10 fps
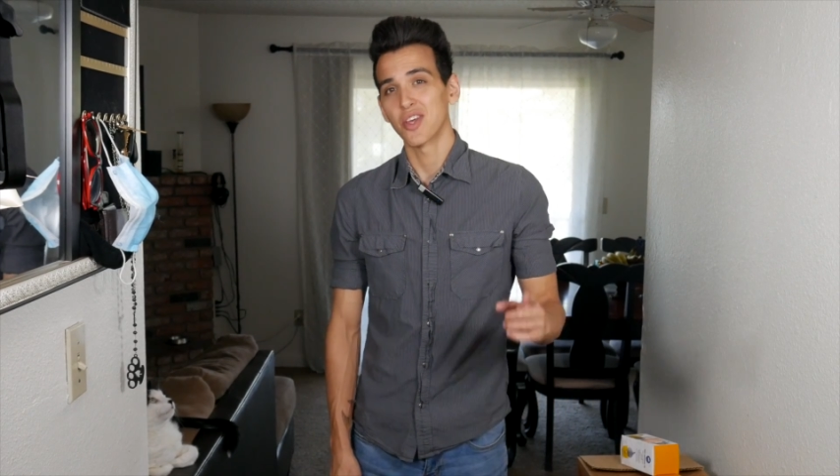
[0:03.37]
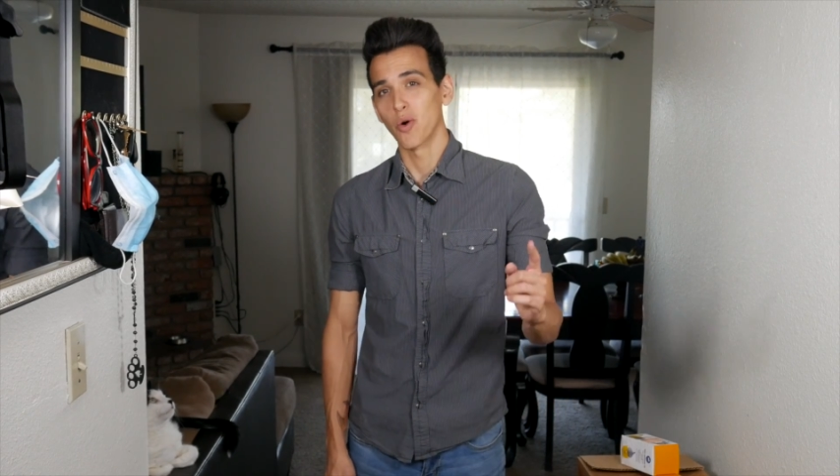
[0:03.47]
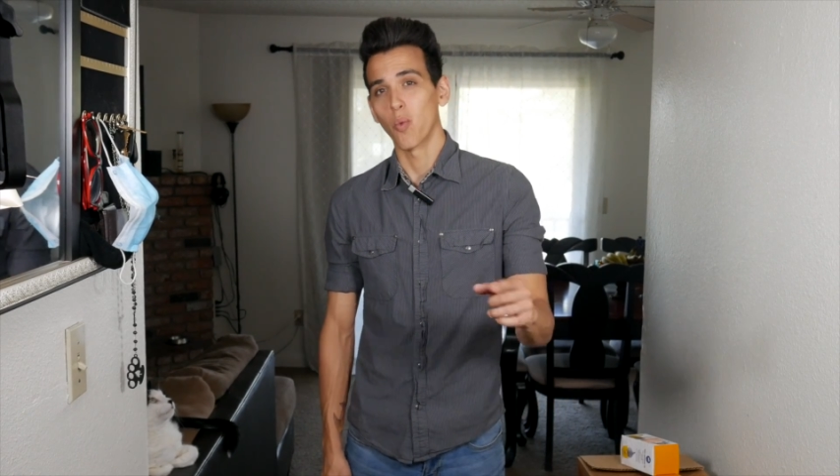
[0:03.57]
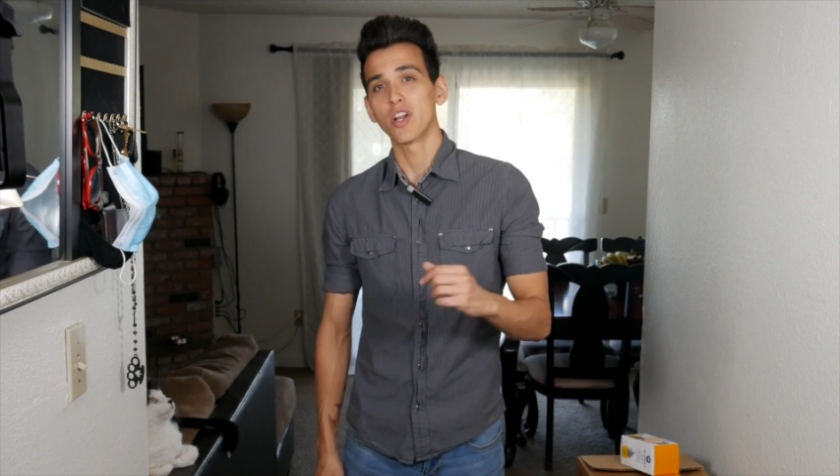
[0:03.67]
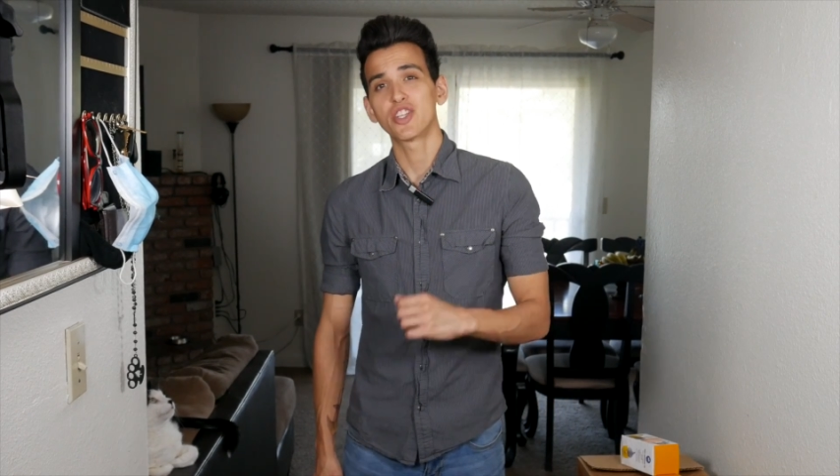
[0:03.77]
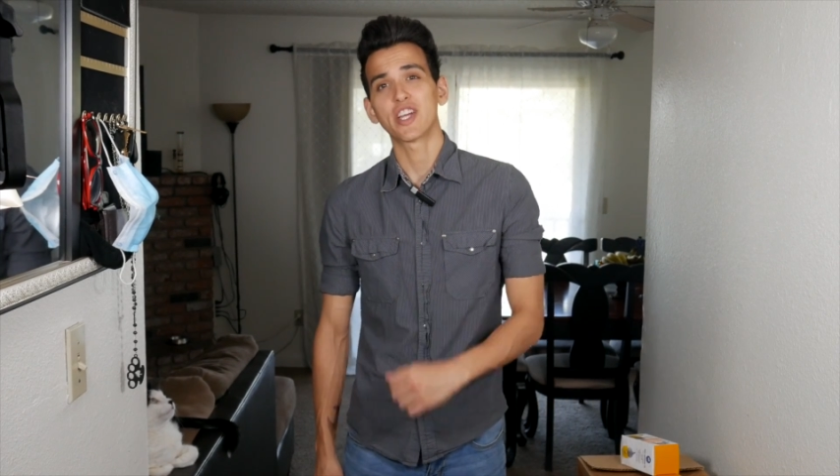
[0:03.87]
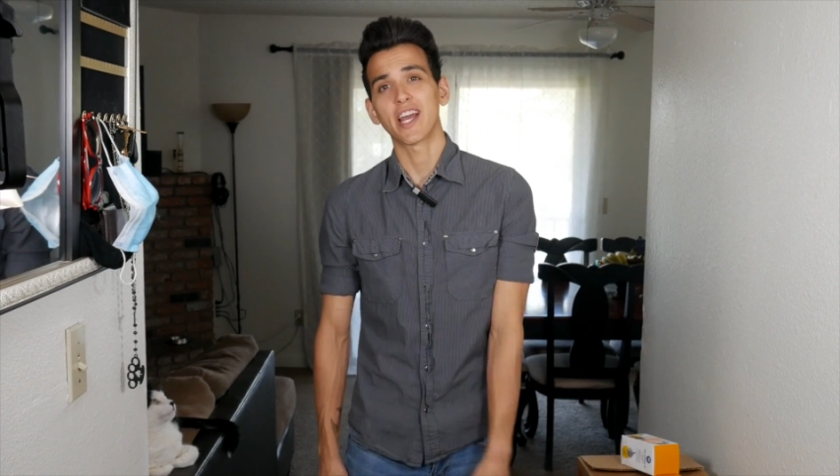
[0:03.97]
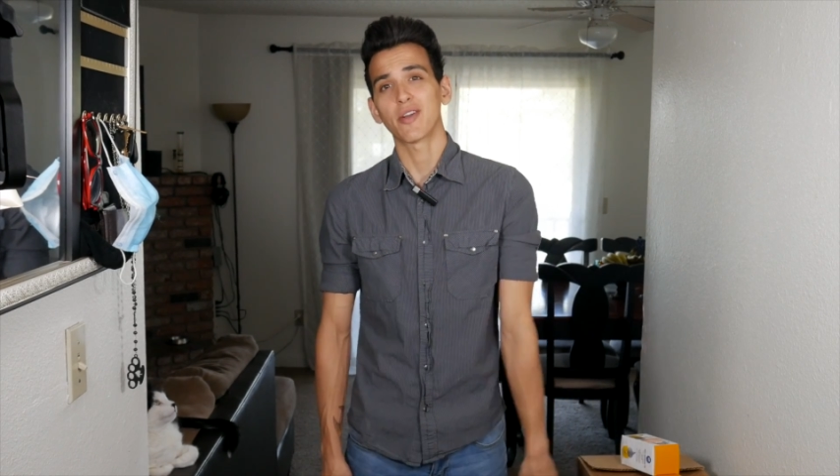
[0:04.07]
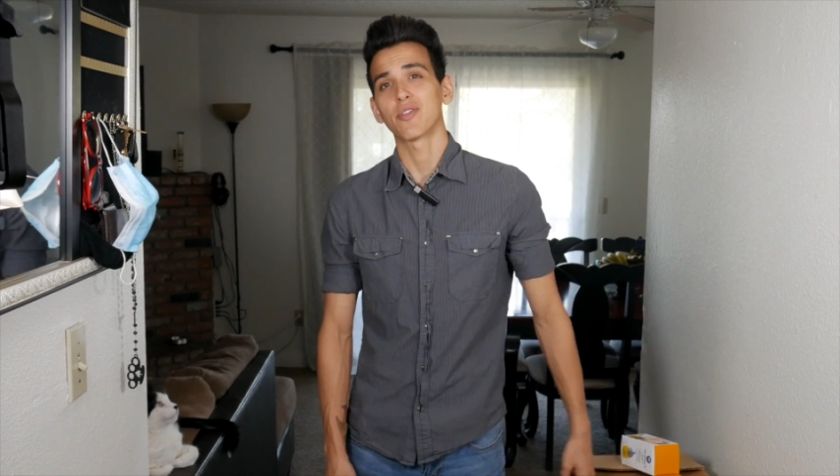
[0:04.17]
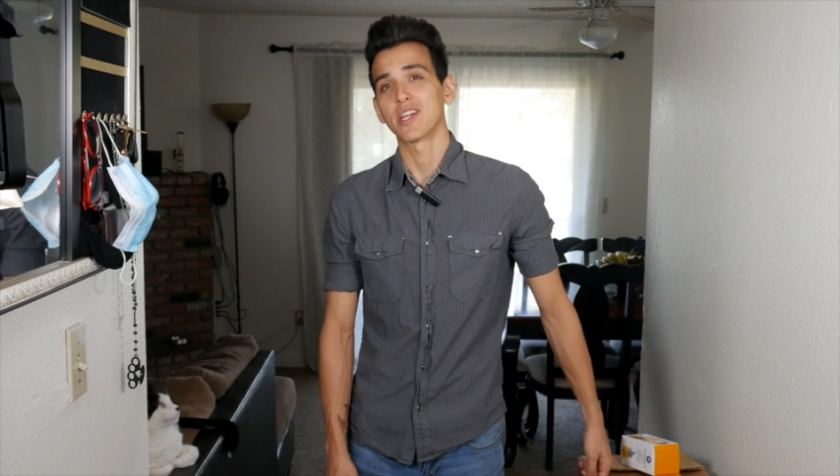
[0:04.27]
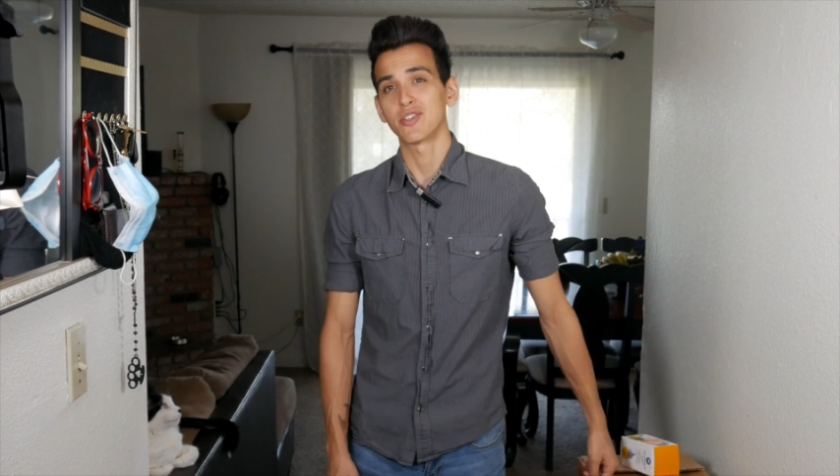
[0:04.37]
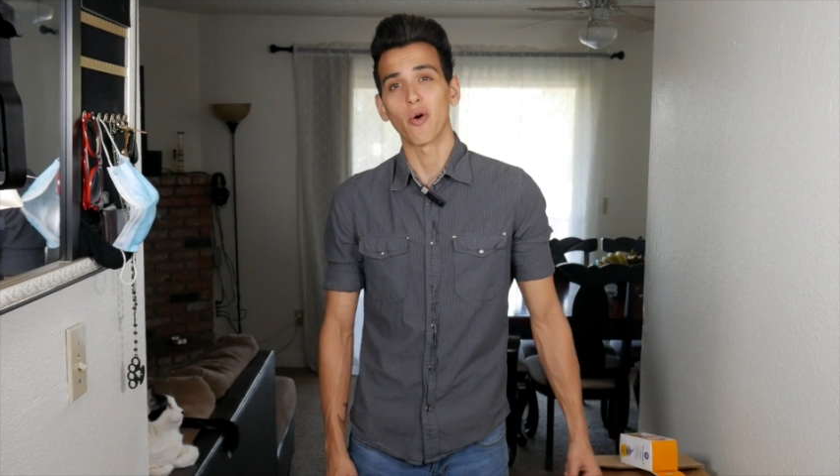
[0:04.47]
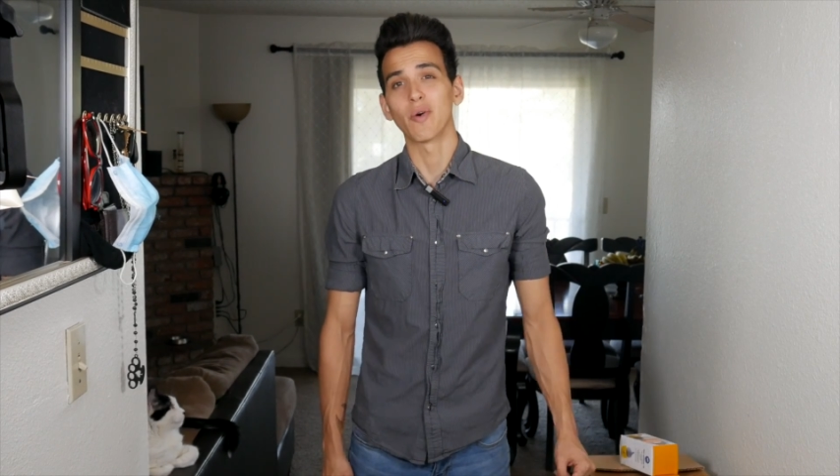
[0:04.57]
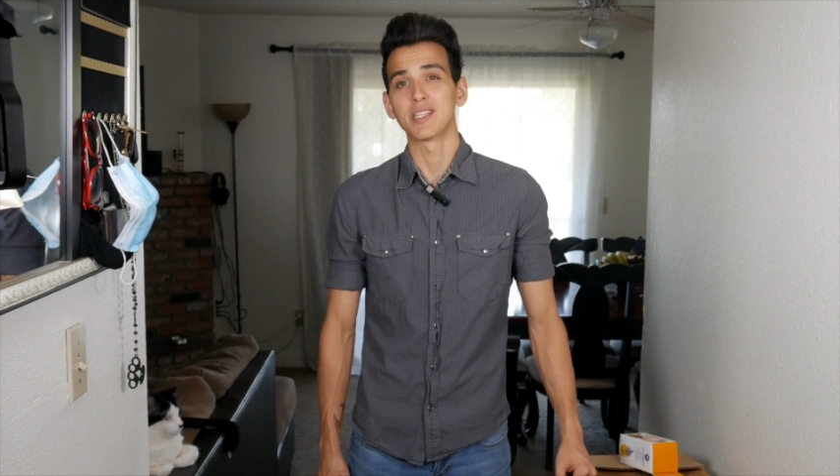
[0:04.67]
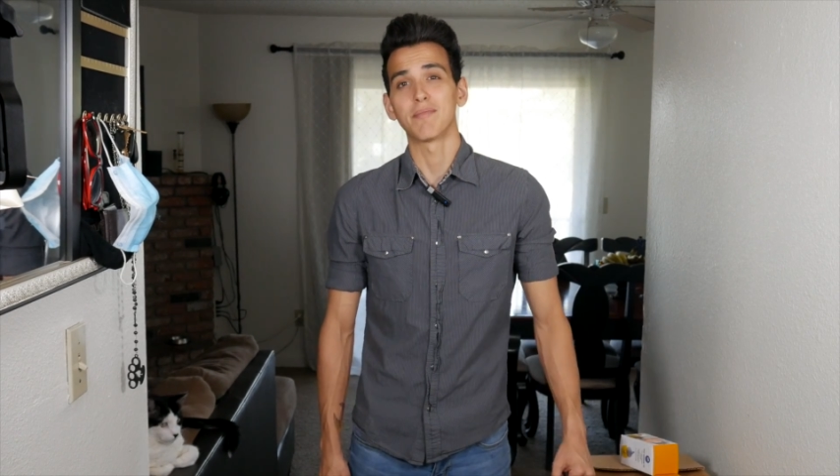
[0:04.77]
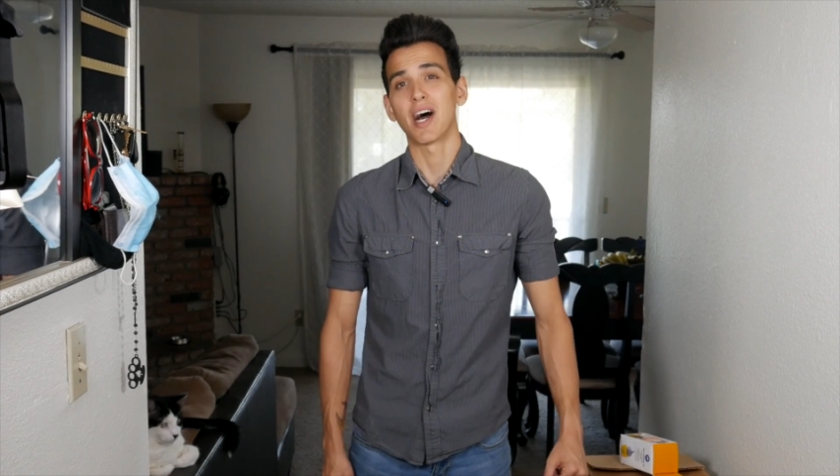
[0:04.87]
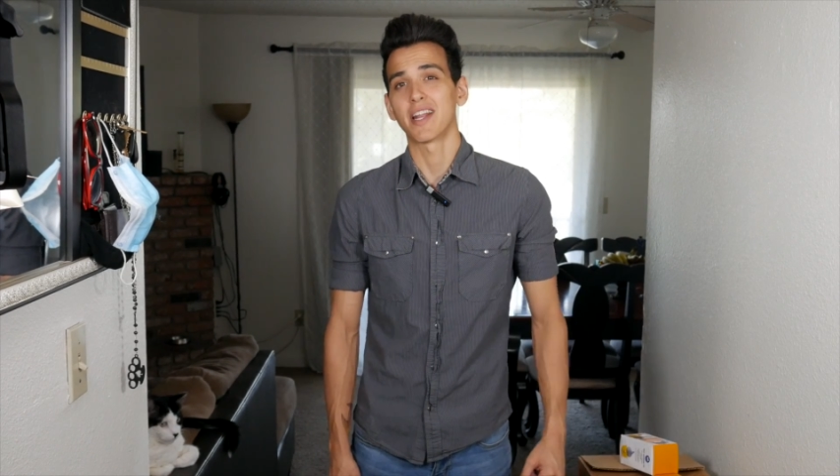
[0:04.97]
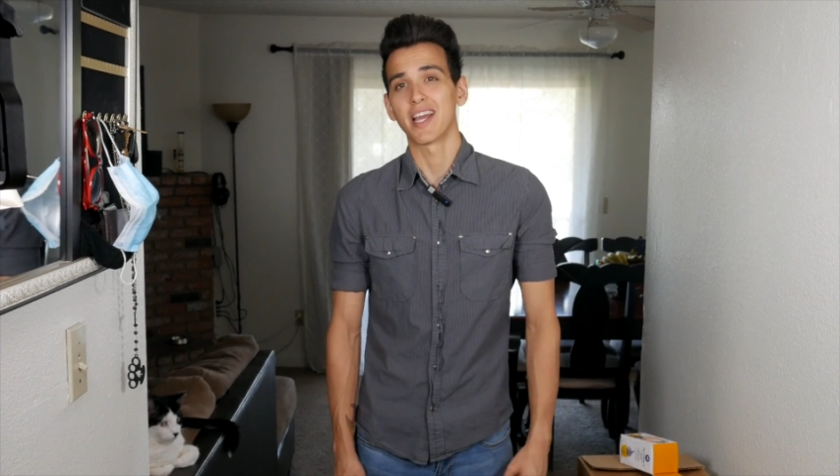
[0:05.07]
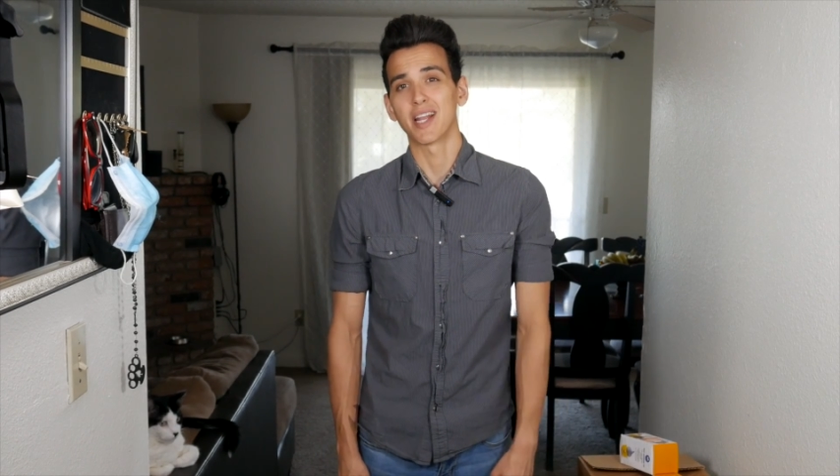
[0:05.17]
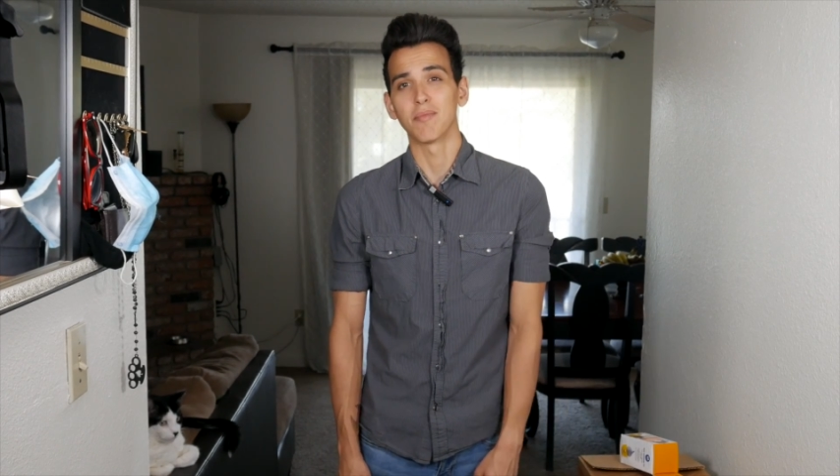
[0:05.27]
the one channel that's always about
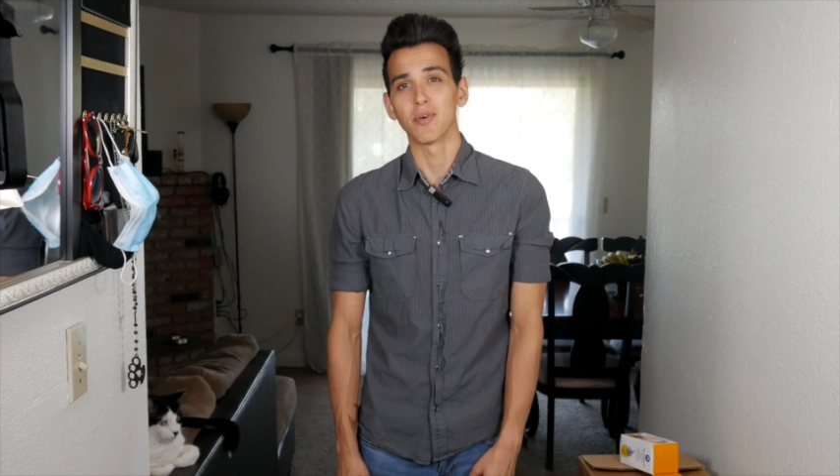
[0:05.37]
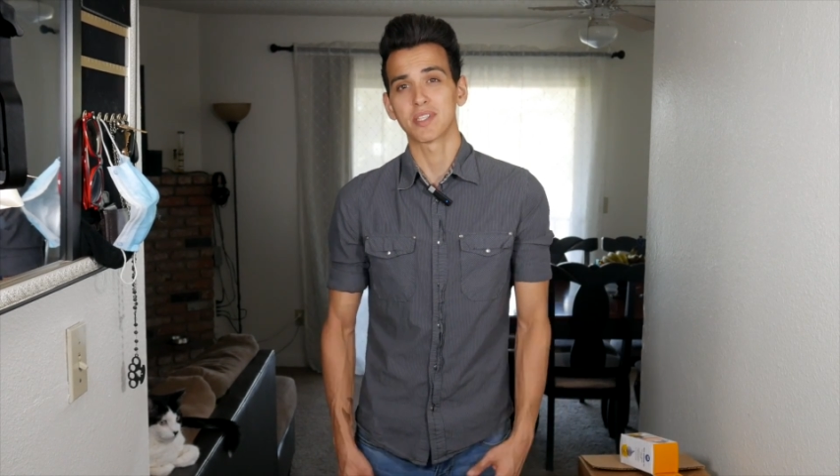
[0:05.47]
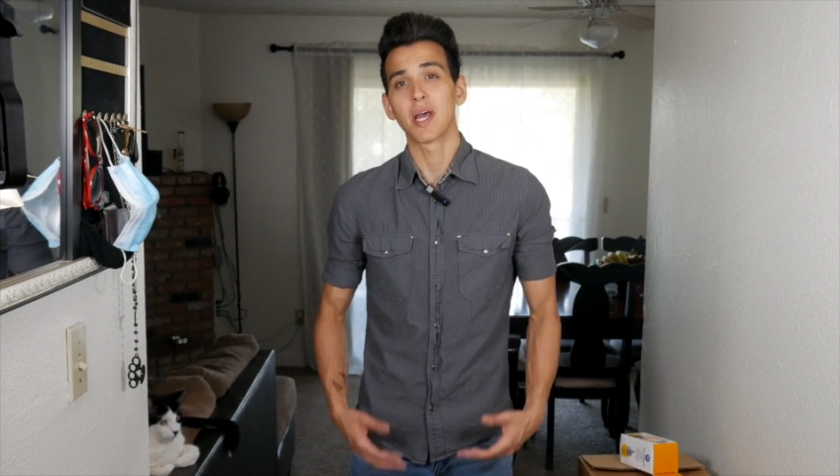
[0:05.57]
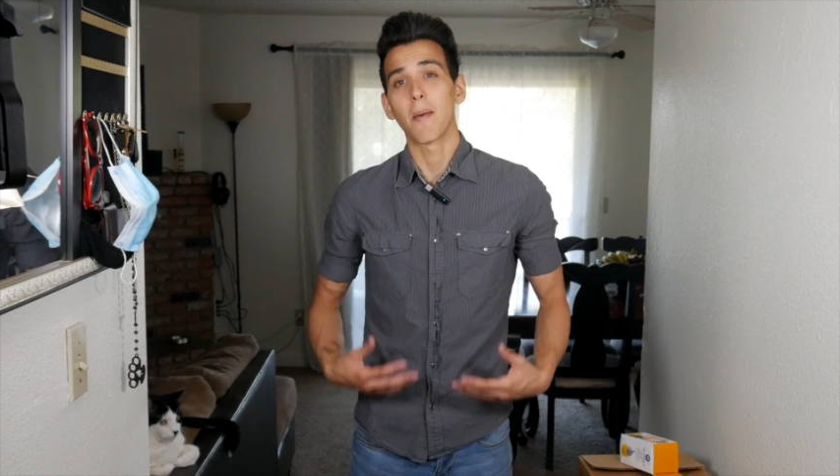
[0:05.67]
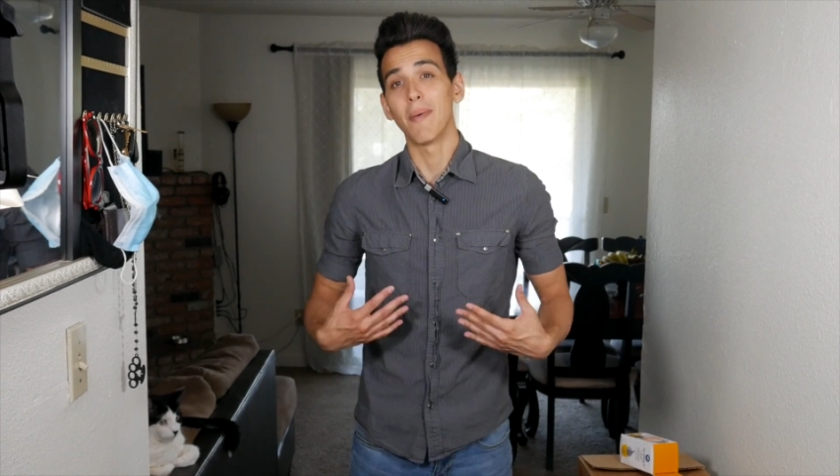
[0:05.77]
animals.